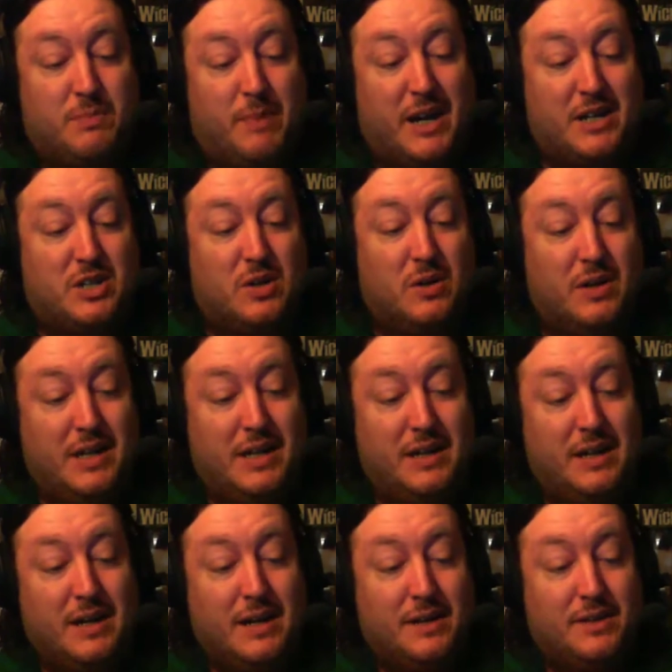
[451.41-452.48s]
by turning
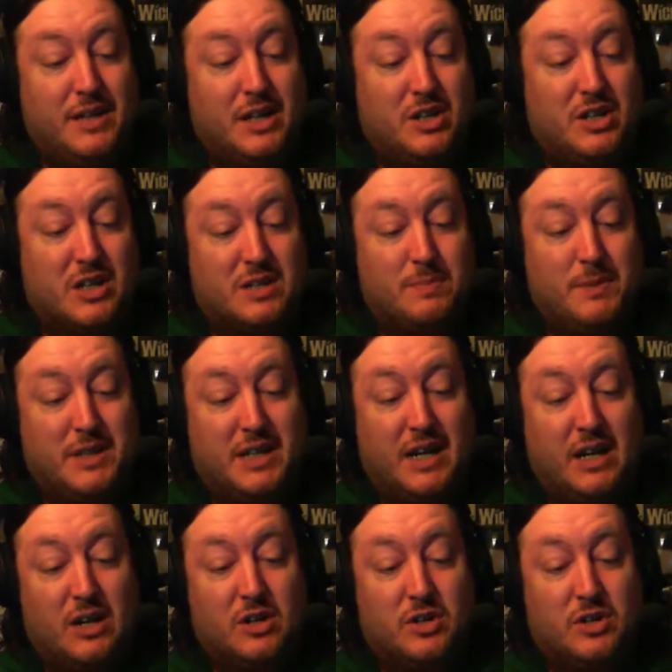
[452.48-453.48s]
the adjustment gear.